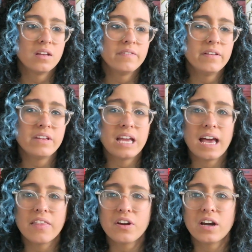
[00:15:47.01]
Vivi,
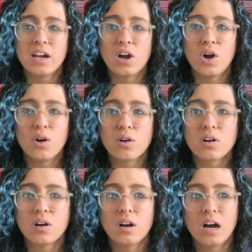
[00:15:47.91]
Heather, and Oak.
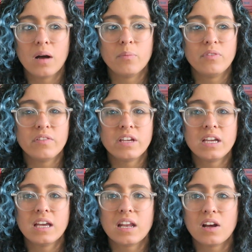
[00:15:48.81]

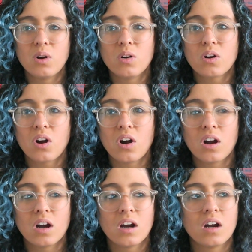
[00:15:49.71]
Vivi and Oak
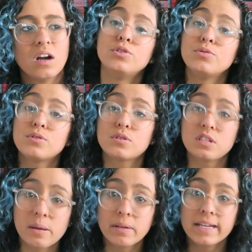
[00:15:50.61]
are Jude's
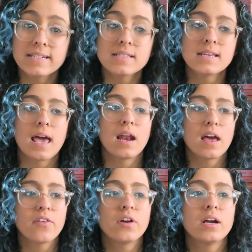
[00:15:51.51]
siblings, and
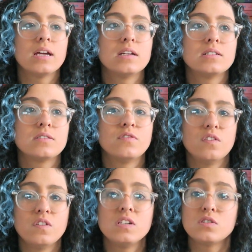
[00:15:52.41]
Heather is
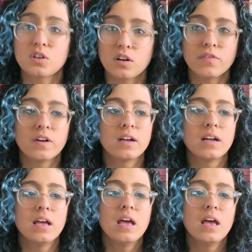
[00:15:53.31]
Vivi's girlfriend.